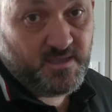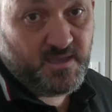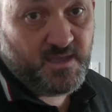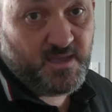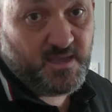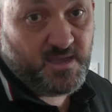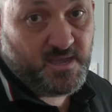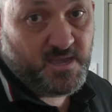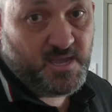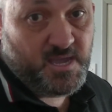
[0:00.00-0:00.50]

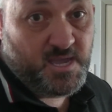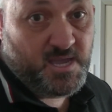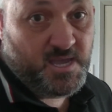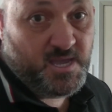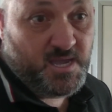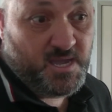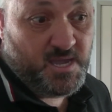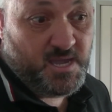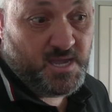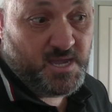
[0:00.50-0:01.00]
there
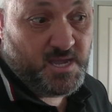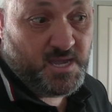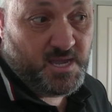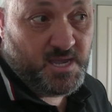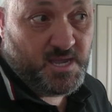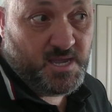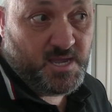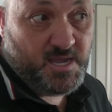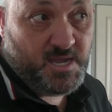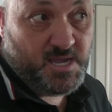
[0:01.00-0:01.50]

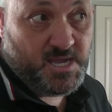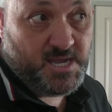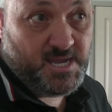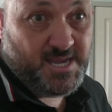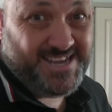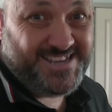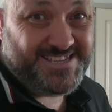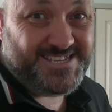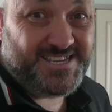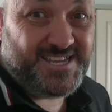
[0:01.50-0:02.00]

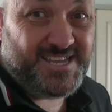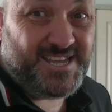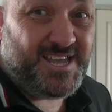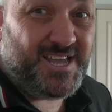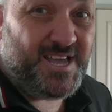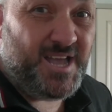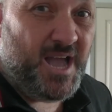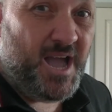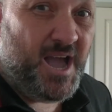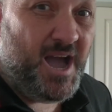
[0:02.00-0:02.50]
getting
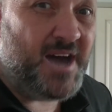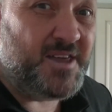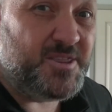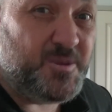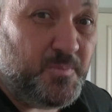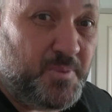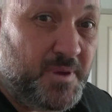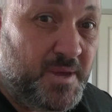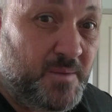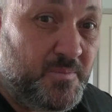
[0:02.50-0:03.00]

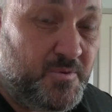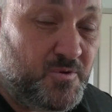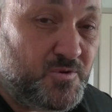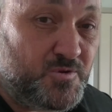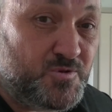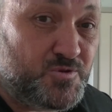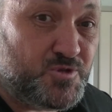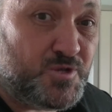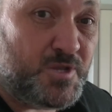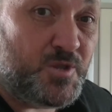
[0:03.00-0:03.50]
other
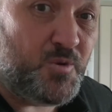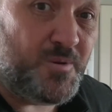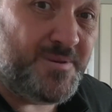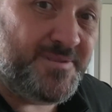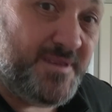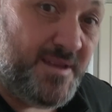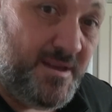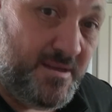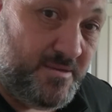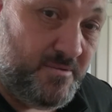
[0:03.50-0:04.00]
people to look
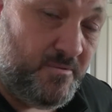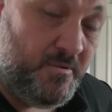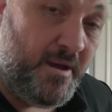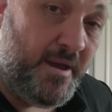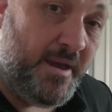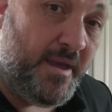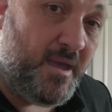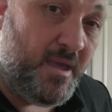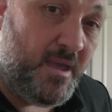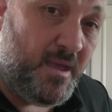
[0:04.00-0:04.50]
the other
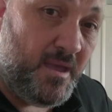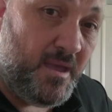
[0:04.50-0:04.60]
way,